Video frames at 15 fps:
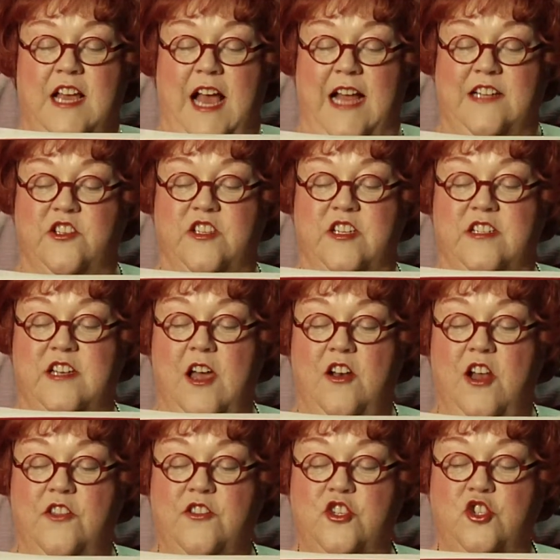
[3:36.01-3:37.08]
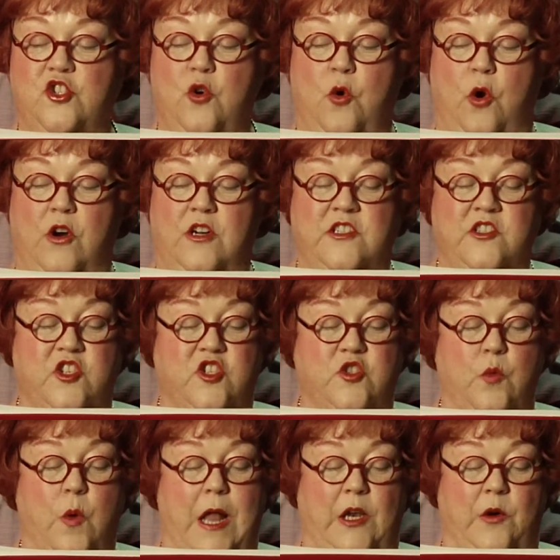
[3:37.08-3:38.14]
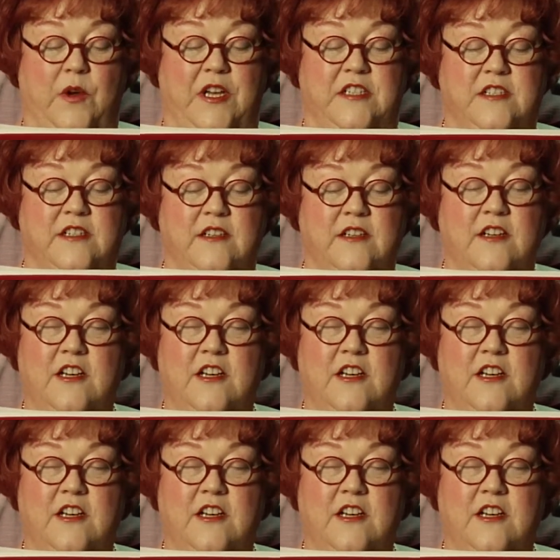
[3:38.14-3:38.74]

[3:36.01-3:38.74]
and sit down on the shore and swallow it.